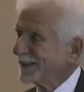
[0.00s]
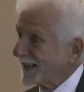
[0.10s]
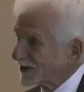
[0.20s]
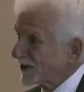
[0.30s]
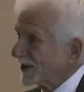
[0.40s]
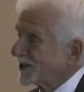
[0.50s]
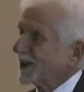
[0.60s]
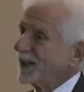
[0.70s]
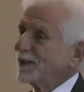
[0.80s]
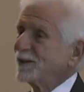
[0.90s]
That's going to
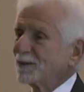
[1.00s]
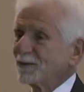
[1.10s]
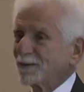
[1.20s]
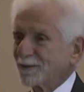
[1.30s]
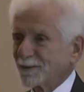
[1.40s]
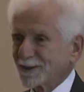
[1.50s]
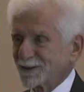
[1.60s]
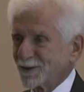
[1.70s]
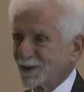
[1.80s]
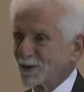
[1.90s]
change as
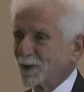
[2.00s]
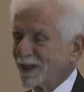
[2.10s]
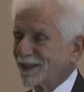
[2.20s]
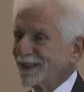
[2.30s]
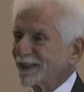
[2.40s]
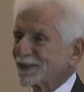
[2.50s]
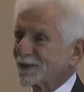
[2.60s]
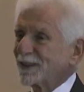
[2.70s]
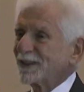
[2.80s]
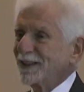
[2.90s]
soon as we in the
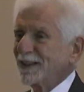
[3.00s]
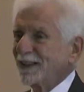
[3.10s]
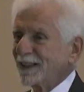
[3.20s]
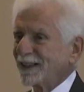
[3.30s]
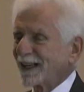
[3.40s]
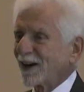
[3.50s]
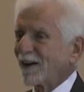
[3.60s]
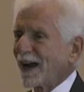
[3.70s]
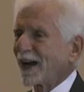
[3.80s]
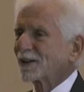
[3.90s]
industry uh, get
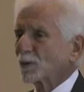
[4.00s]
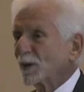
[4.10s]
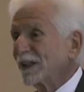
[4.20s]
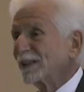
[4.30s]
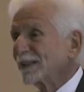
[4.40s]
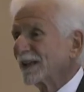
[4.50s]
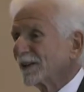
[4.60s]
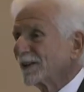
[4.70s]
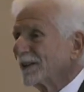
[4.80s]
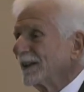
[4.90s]
our act really
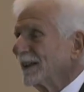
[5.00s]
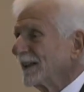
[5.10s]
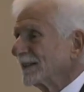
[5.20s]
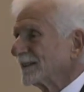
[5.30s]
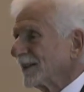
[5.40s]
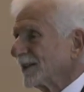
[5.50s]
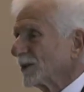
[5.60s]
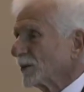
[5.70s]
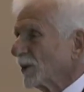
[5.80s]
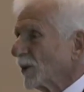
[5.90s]
together, a uh,
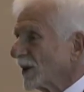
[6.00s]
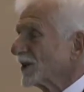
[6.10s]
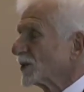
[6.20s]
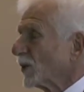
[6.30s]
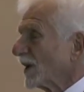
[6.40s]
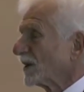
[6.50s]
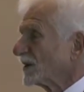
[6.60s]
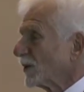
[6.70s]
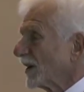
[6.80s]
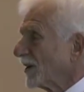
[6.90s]
cellular will work as well as
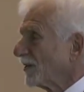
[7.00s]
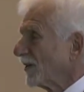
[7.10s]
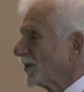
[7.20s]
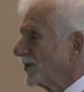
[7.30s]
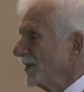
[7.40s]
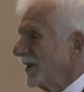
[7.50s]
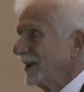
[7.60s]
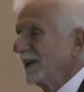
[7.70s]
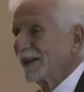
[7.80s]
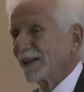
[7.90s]
a wired phone,
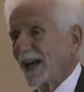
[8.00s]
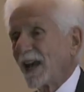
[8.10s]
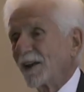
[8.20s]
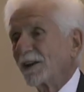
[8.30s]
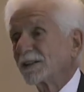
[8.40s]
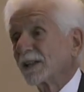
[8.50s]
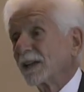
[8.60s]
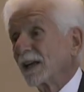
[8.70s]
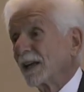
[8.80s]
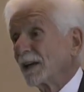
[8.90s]
and
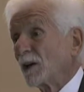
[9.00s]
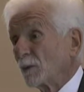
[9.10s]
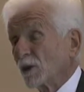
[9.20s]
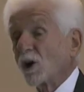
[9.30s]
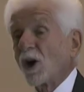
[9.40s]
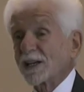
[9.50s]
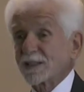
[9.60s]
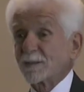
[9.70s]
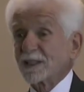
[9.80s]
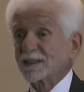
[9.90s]
it, it will
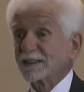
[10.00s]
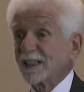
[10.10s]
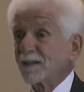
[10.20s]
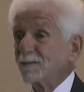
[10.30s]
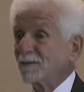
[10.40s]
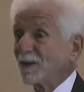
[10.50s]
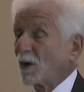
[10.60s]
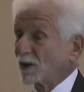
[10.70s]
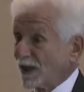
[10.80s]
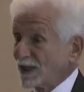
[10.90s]
cost about the same
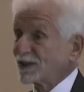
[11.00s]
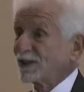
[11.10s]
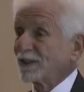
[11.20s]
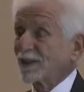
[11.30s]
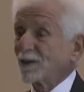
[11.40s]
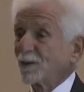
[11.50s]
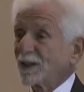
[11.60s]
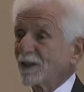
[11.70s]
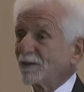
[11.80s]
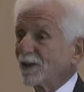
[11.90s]
or less than a
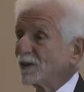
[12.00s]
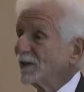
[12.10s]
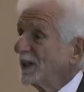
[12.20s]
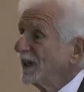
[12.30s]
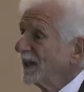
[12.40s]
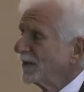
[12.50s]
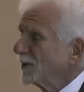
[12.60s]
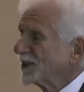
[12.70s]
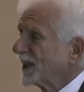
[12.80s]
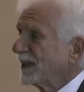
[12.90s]
wired phone, in
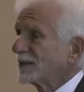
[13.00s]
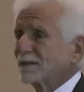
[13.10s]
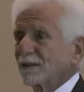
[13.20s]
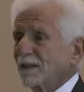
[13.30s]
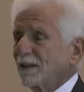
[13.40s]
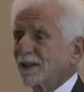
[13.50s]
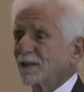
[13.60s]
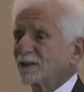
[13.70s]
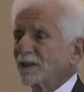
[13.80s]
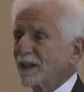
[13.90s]
which case
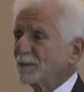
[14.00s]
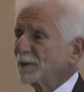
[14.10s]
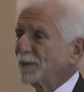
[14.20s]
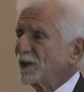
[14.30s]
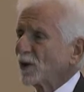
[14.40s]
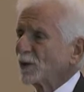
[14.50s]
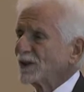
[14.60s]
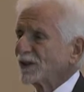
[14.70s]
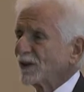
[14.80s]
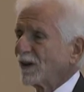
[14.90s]
there will be no
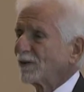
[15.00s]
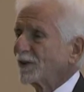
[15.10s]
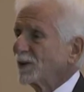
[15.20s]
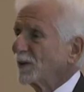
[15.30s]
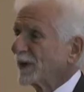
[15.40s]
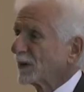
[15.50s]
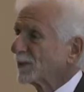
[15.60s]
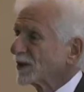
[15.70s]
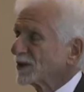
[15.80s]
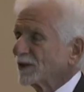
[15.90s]
reason at all for you to make a
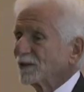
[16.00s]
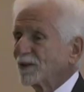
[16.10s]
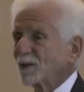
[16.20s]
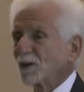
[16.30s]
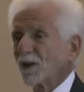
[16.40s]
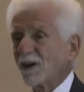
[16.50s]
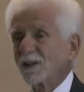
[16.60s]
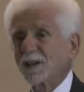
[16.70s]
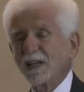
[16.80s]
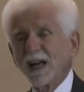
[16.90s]
personal phone
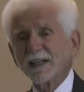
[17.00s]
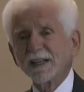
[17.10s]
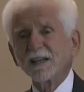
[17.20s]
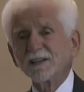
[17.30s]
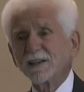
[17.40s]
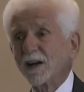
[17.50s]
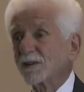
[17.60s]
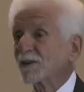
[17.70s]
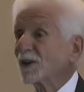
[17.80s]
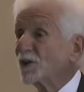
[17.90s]
call on anything
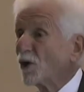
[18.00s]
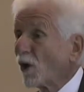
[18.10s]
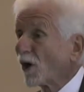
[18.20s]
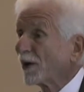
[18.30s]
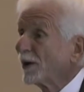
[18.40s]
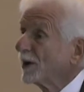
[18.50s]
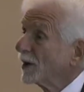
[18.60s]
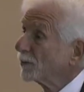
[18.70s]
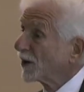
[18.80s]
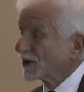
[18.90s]
other than your
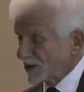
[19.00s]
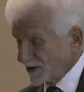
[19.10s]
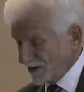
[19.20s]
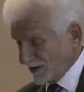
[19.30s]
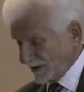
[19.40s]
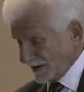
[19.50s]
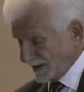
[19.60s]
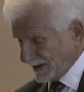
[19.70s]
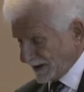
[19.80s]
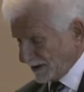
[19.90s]
personal
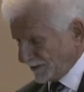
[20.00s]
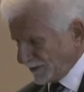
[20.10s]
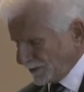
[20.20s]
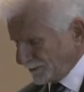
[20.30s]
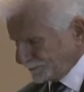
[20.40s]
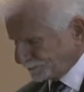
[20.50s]
telephone.